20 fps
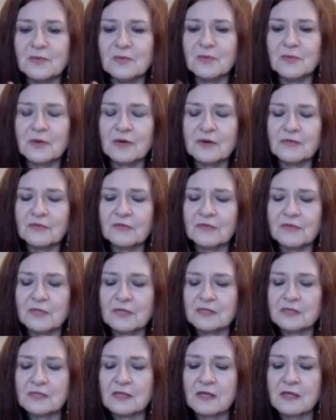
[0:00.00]
one of the
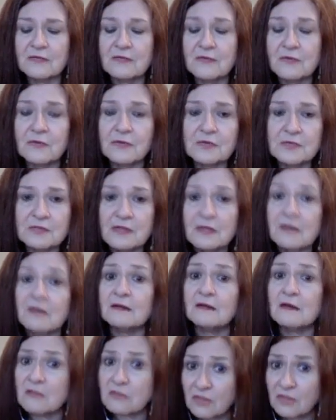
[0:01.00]
things I focus
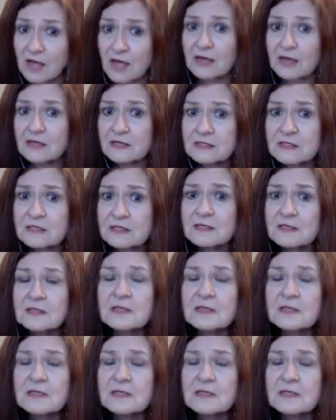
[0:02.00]
on a lot.